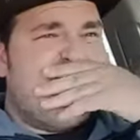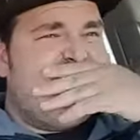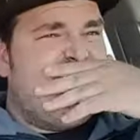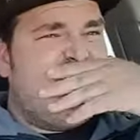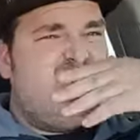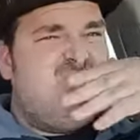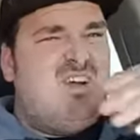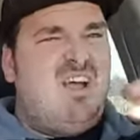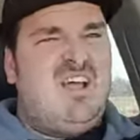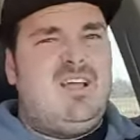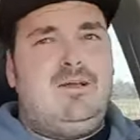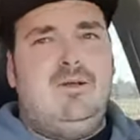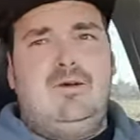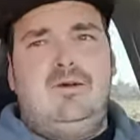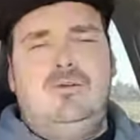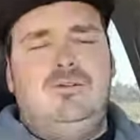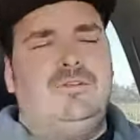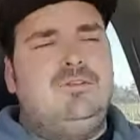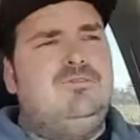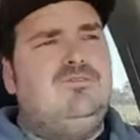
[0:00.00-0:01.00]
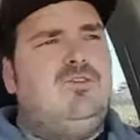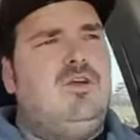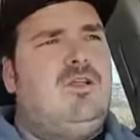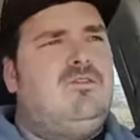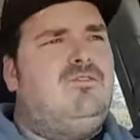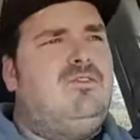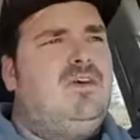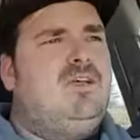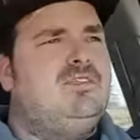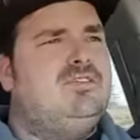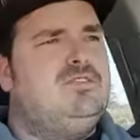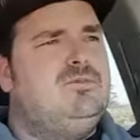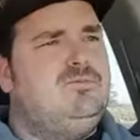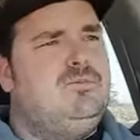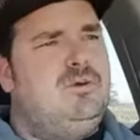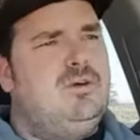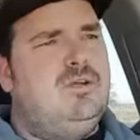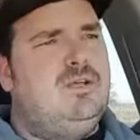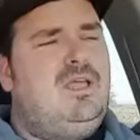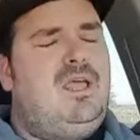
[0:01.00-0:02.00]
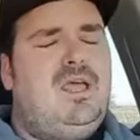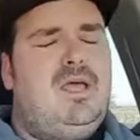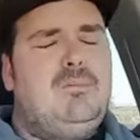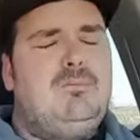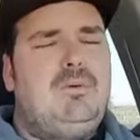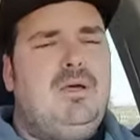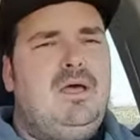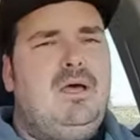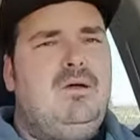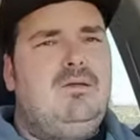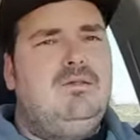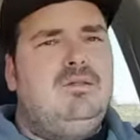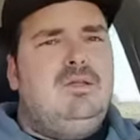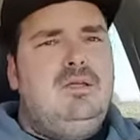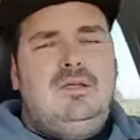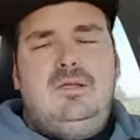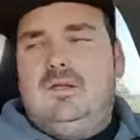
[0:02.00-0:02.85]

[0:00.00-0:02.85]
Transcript: track on and try to find somewhere to camp out.